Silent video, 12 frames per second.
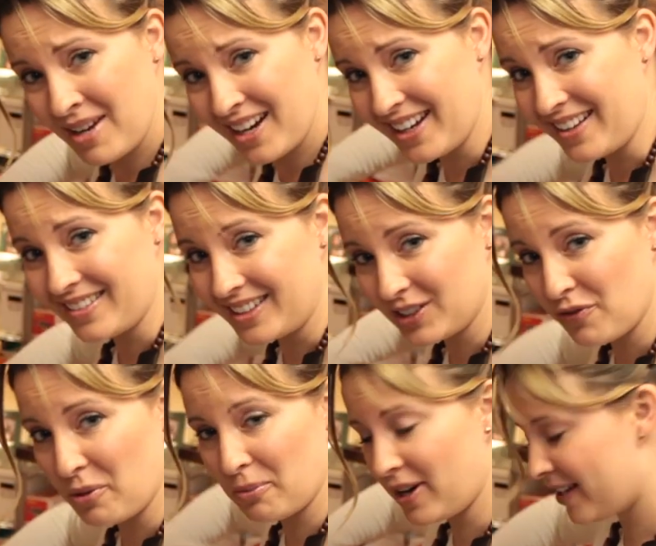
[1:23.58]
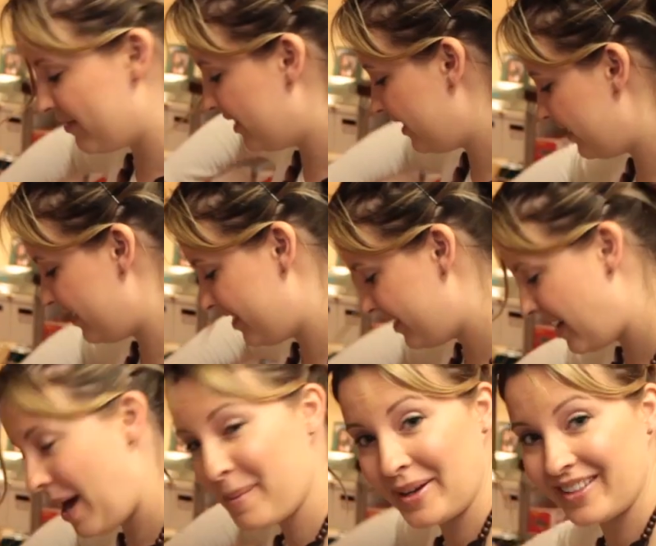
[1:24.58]
not eating these for breakfast.
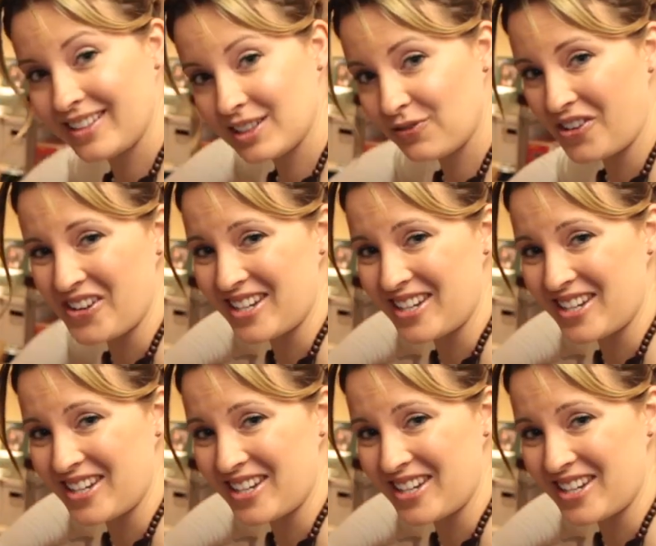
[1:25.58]
I'm eating these for